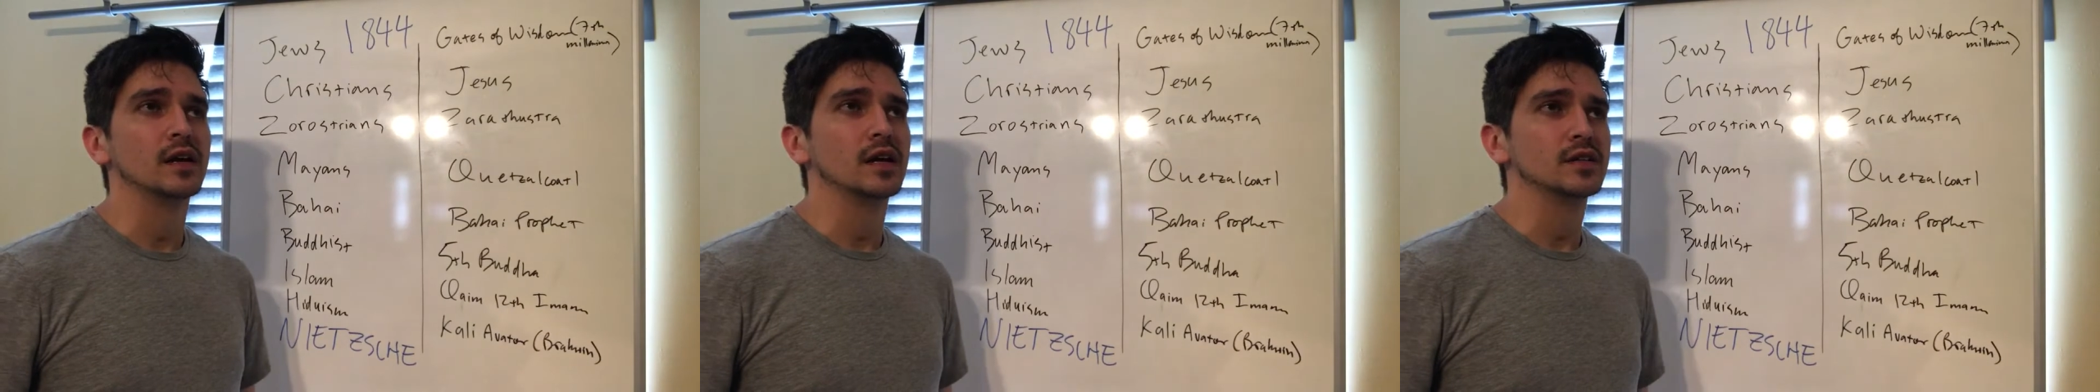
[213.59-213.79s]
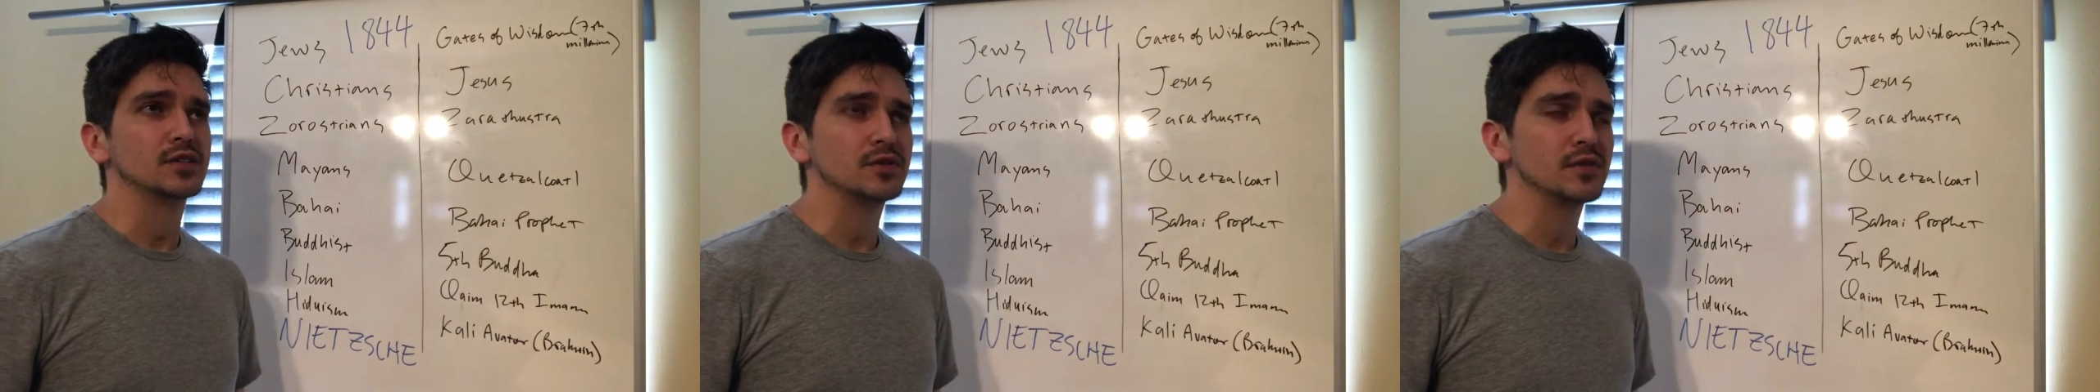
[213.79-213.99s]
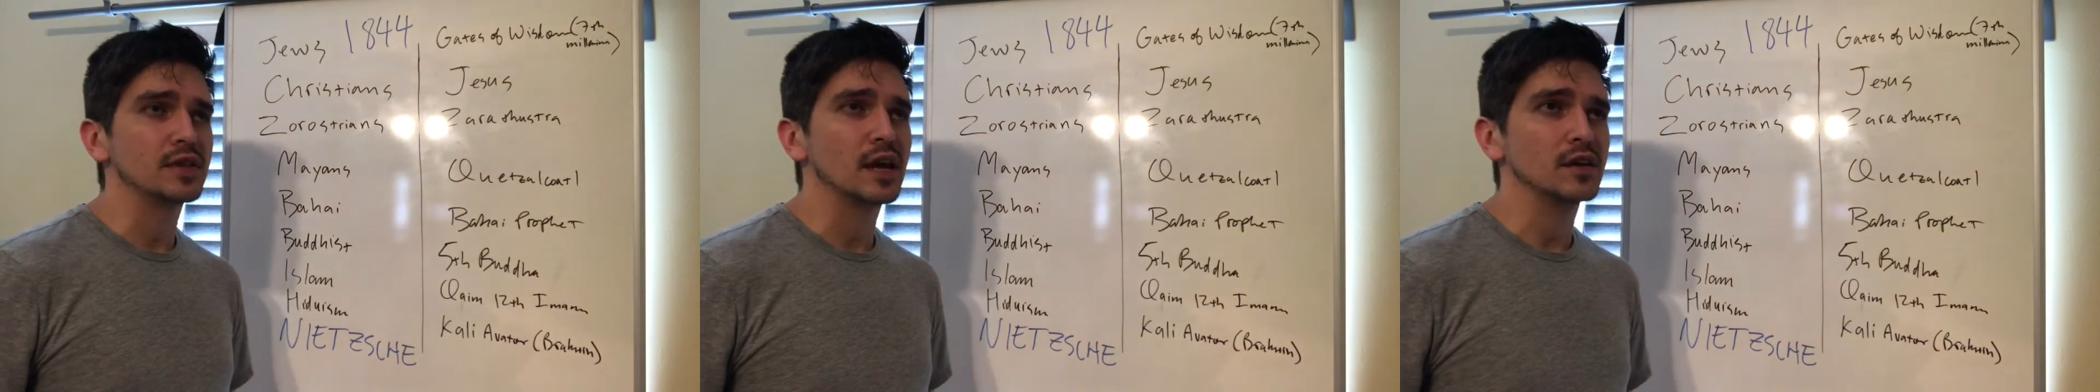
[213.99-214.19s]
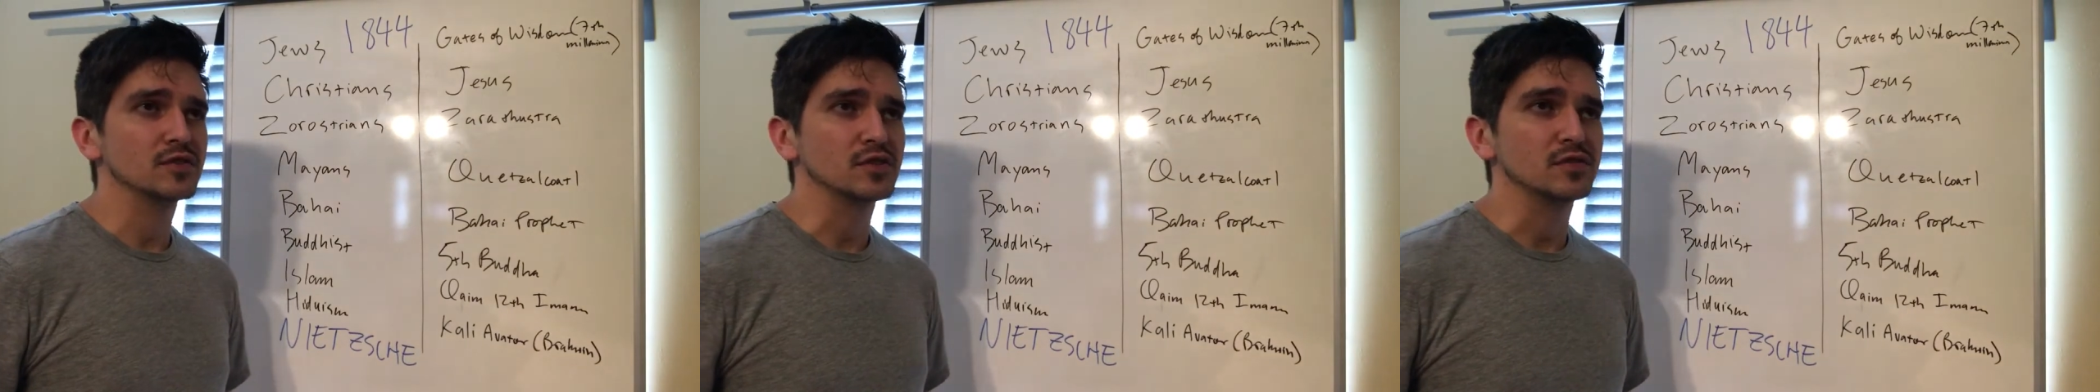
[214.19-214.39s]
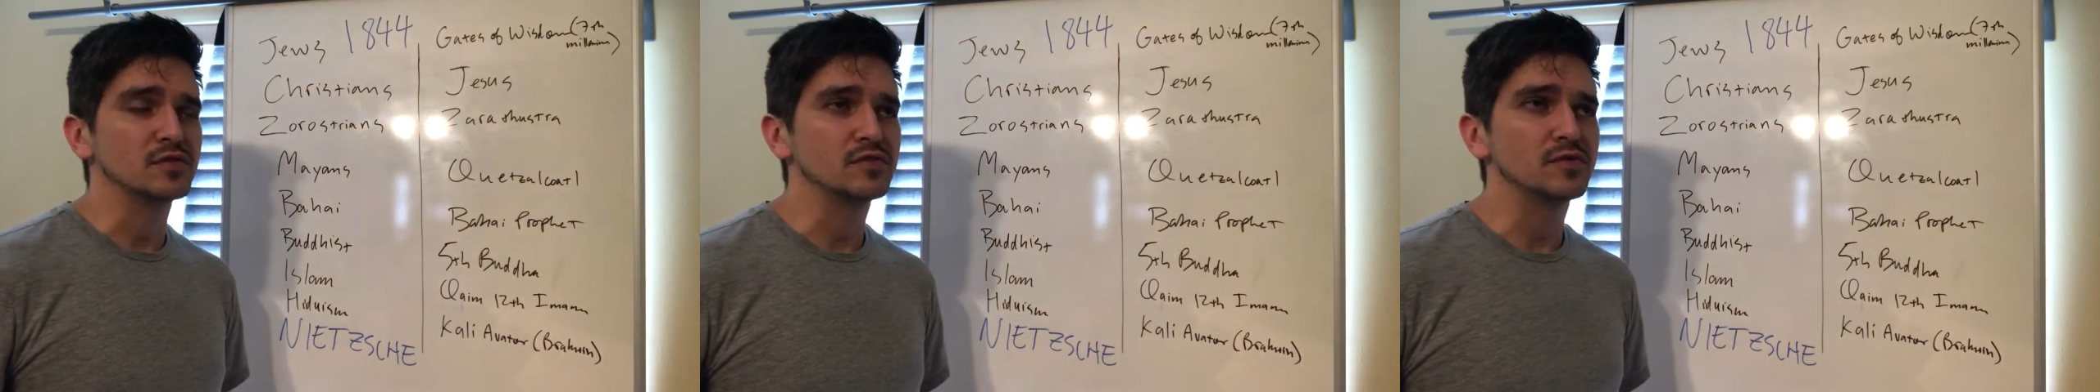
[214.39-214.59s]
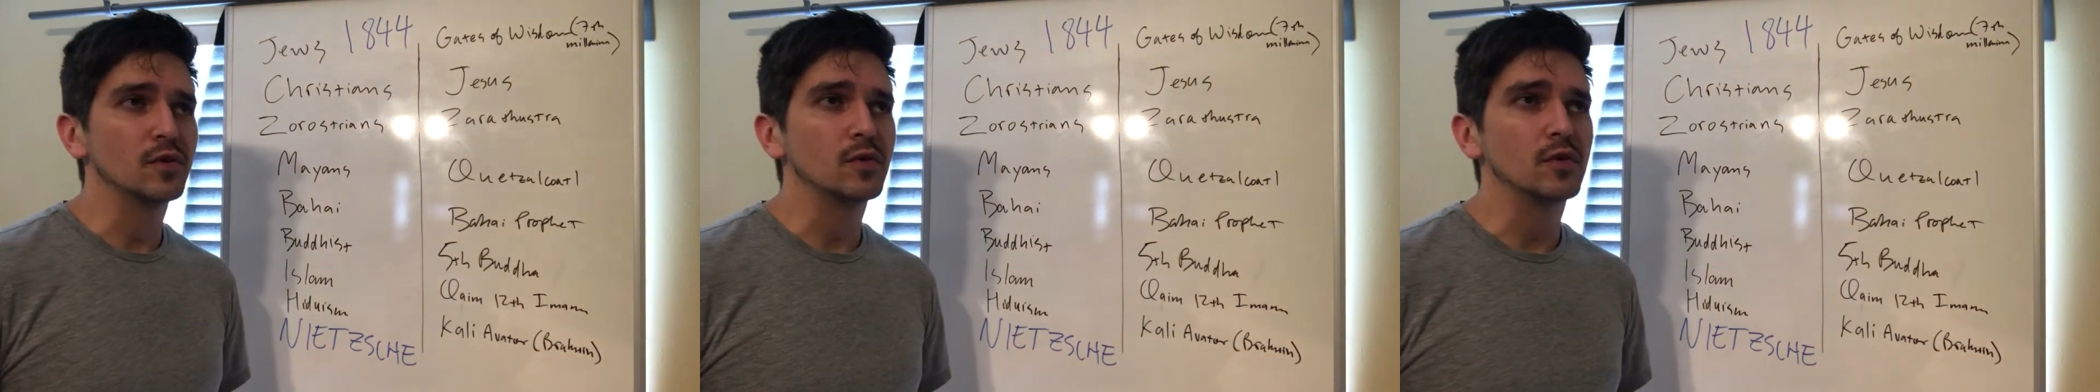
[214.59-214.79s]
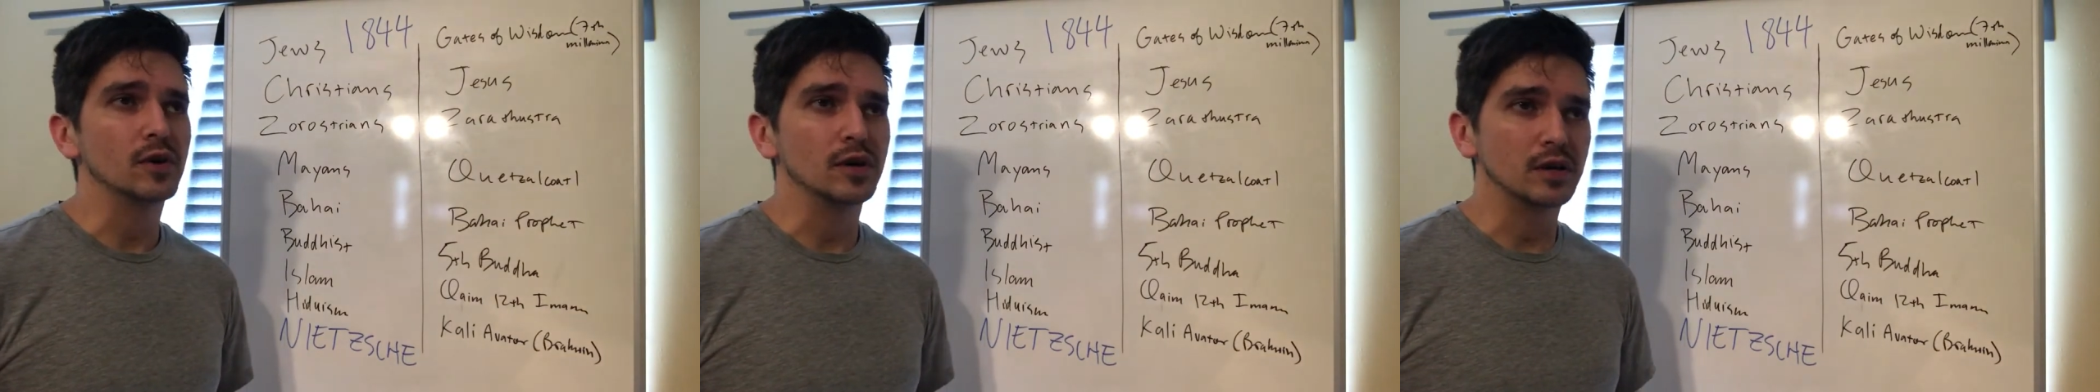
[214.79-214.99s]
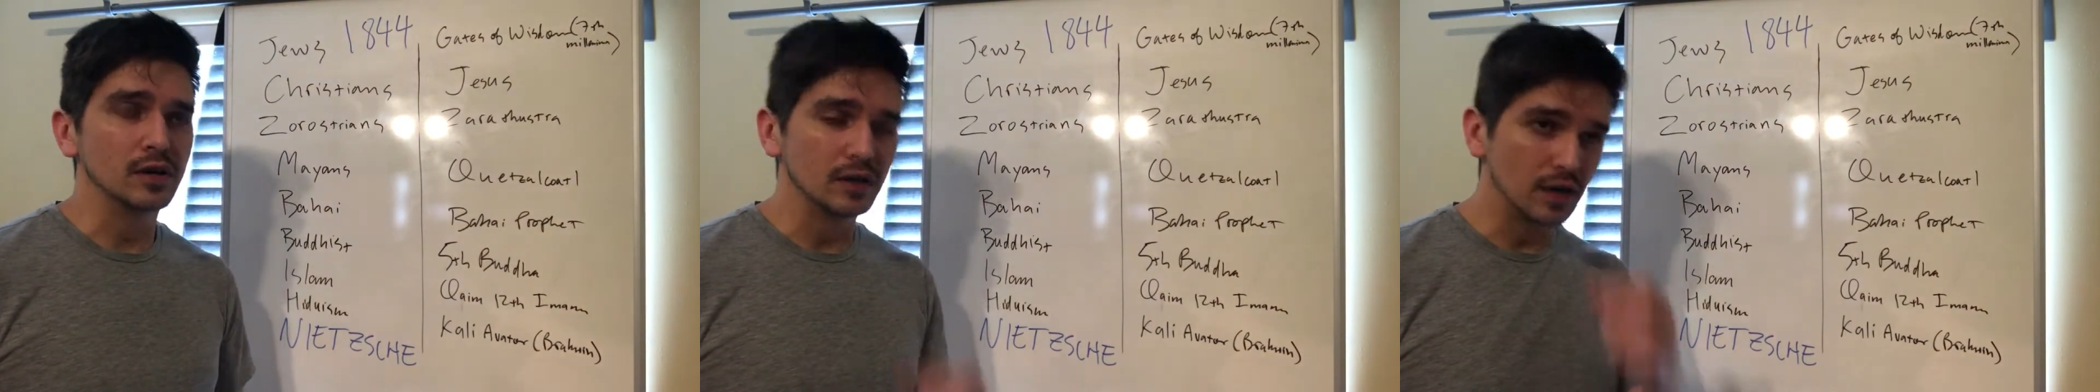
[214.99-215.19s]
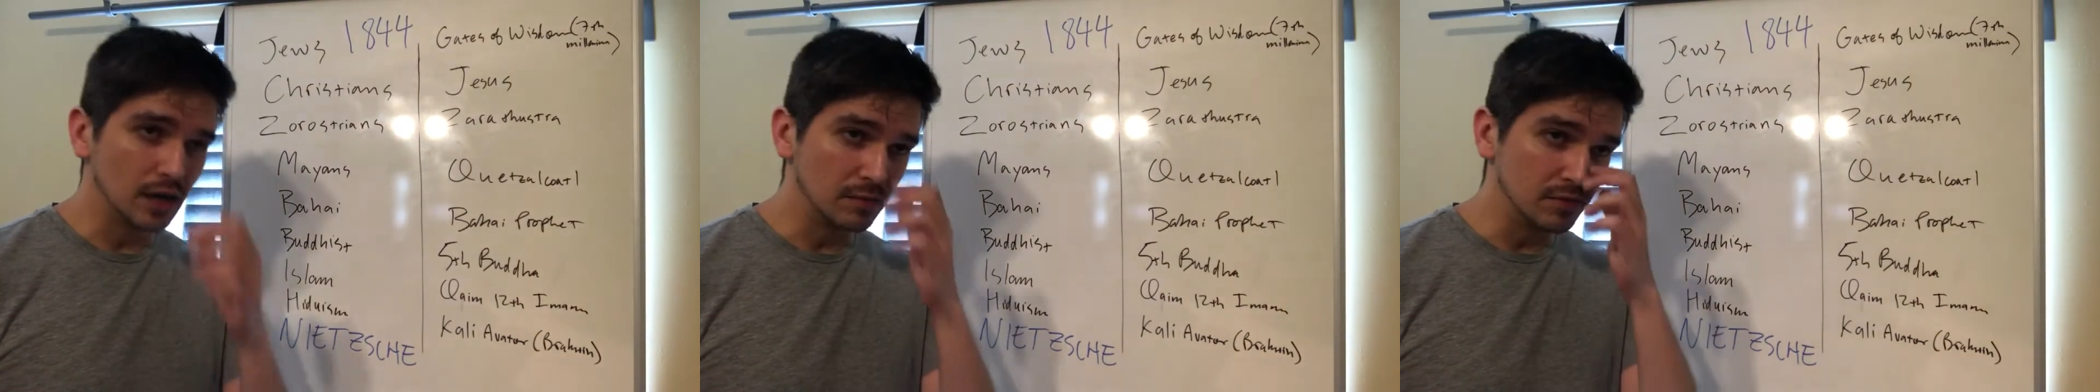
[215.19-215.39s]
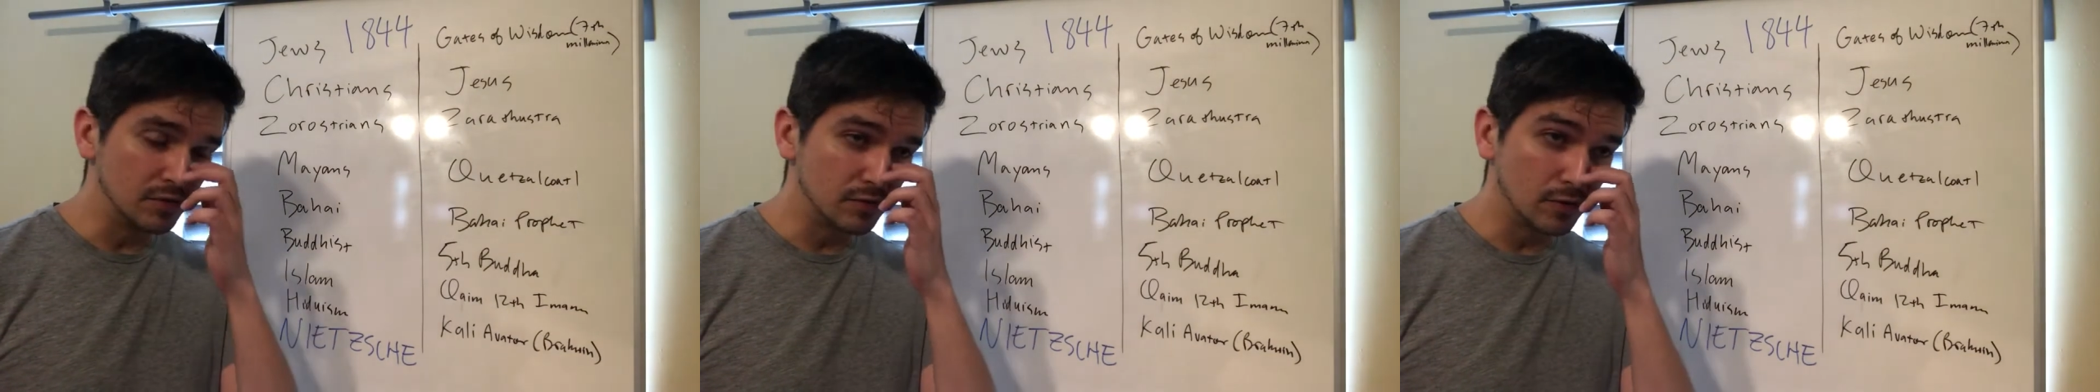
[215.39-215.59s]
2004
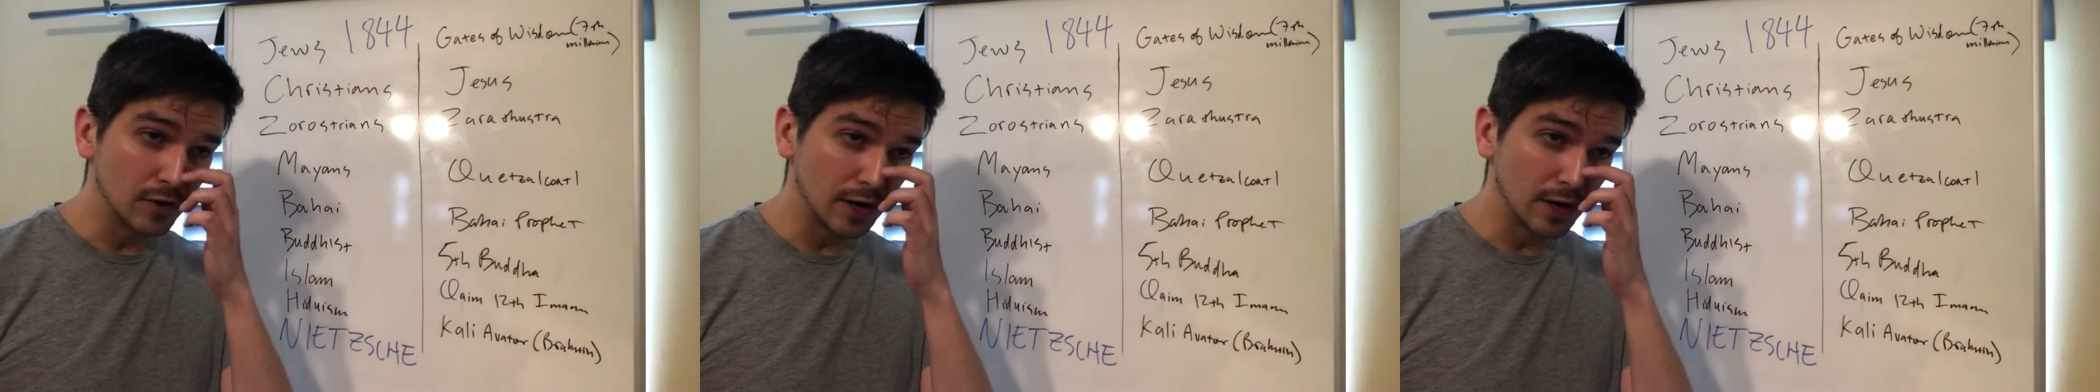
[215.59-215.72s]
before